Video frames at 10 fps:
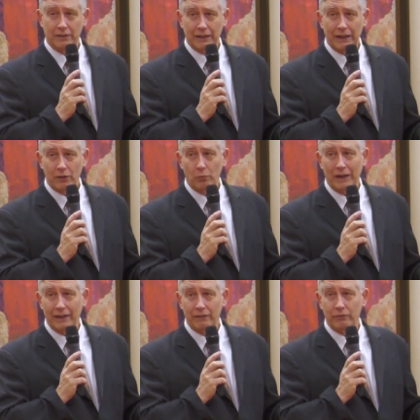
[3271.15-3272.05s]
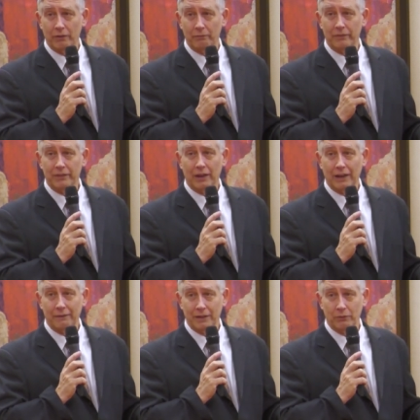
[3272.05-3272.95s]
take away from
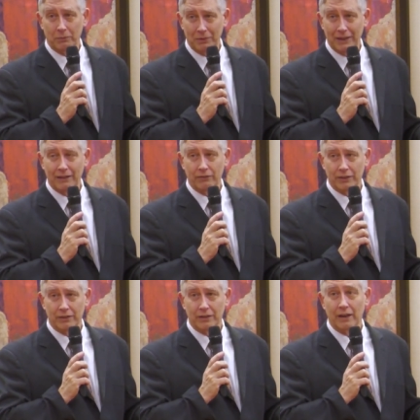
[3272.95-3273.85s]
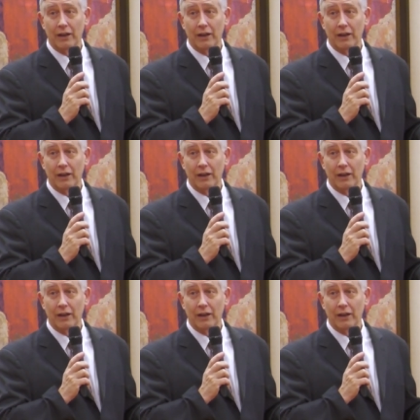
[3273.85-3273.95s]
time that would be given to